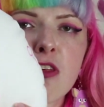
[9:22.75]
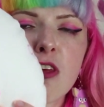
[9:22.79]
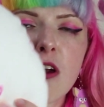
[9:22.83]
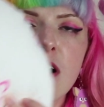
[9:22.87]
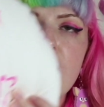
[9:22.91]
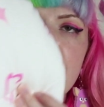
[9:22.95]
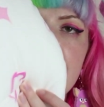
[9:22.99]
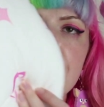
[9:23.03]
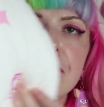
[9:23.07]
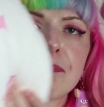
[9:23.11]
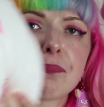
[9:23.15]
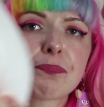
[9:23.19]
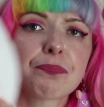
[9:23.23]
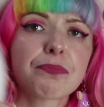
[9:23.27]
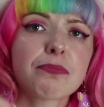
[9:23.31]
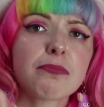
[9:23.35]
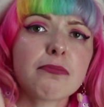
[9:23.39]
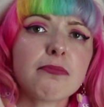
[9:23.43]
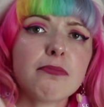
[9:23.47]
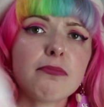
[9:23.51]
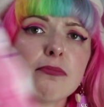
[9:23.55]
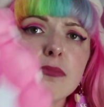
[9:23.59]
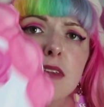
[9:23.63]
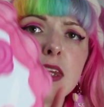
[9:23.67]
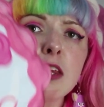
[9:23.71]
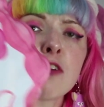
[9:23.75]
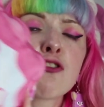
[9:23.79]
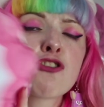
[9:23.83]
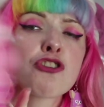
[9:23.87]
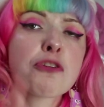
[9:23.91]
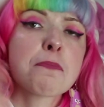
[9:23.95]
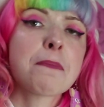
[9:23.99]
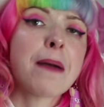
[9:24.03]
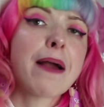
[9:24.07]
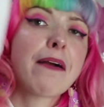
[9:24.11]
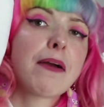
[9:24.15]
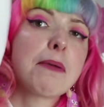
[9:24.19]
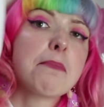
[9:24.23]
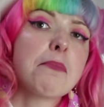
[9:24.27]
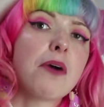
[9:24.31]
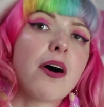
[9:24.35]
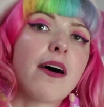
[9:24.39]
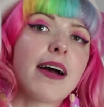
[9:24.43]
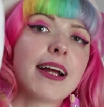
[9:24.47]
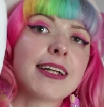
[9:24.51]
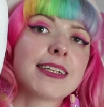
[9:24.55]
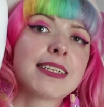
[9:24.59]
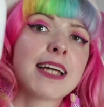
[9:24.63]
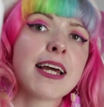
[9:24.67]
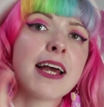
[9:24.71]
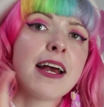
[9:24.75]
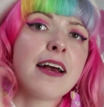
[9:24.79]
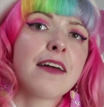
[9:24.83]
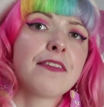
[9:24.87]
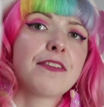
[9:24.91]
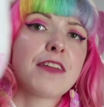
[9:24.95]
So just bear in mind,